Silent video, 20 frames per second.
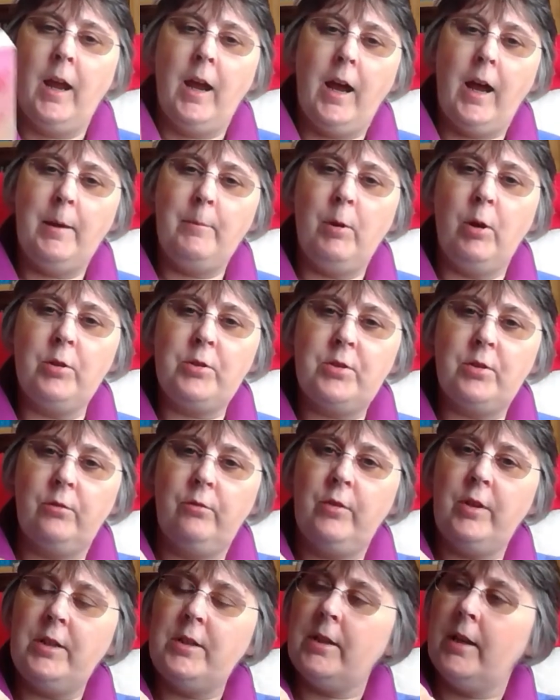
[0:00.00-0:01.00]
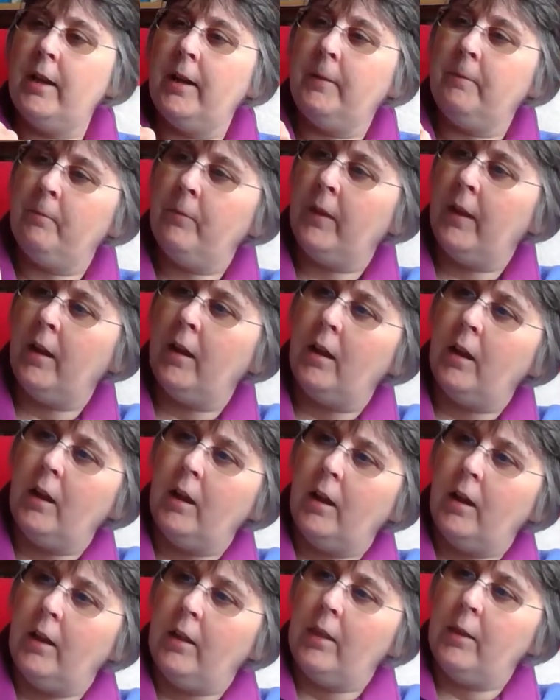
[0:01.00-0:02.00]
I'm also reading
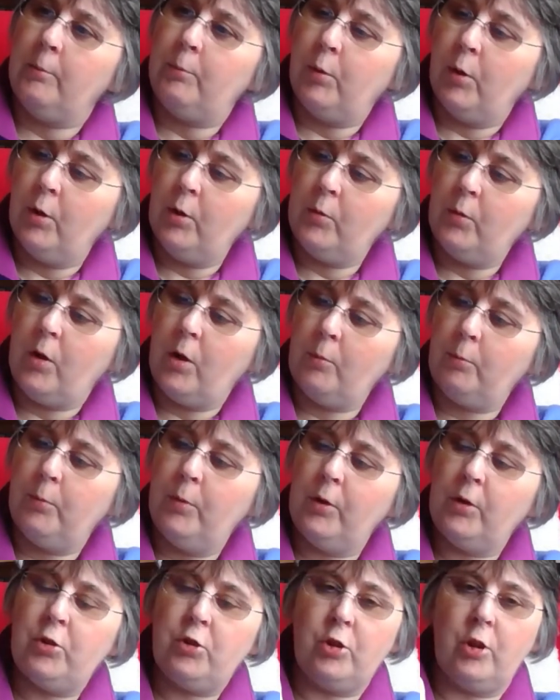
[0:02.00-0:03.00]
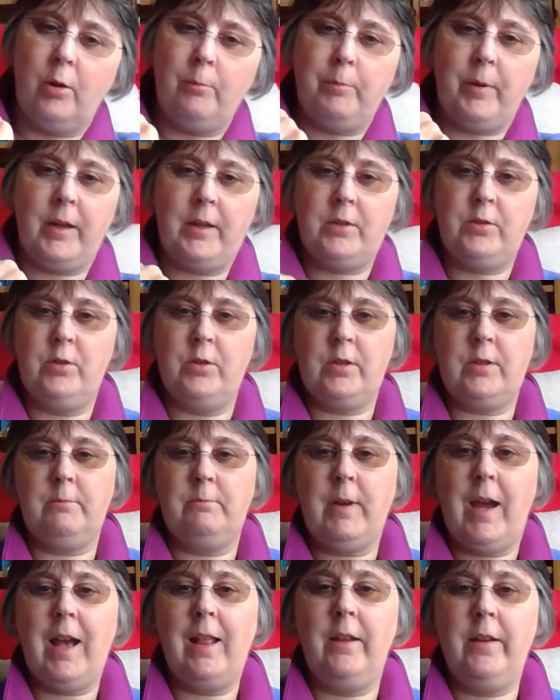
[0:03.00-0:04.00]
The Boardwalk Bookshop by Suzanne
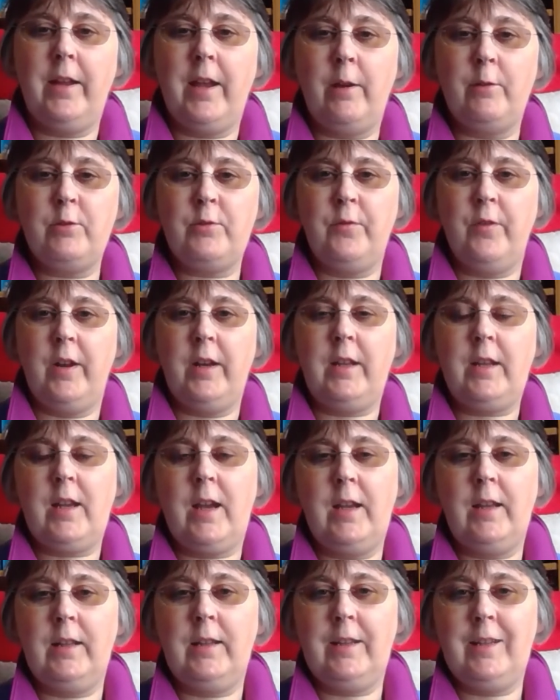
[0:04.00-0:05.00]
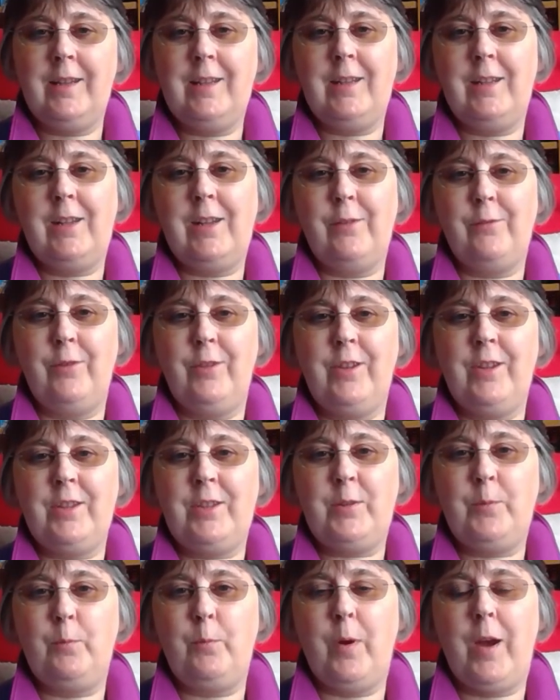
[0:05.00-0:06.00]
Mallery. I was very kindly given
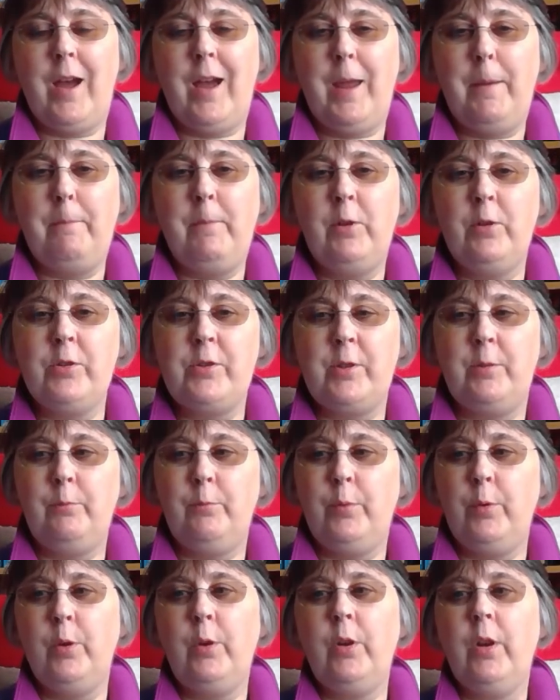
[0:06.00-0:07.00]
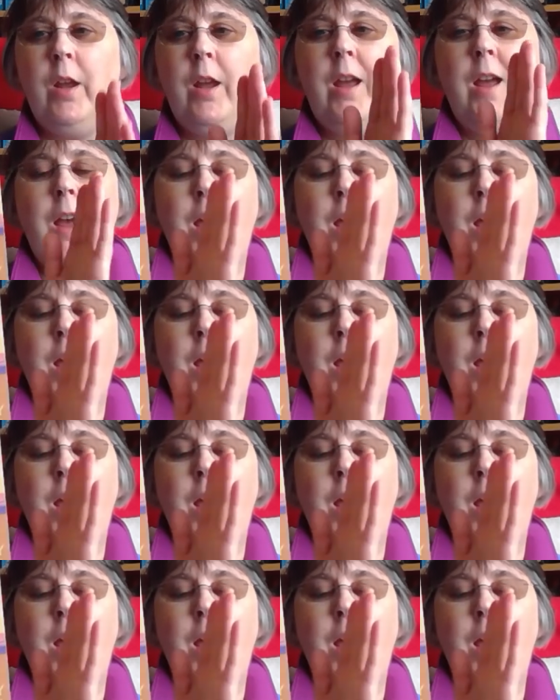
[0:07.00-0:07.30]
this by Mills and Boon.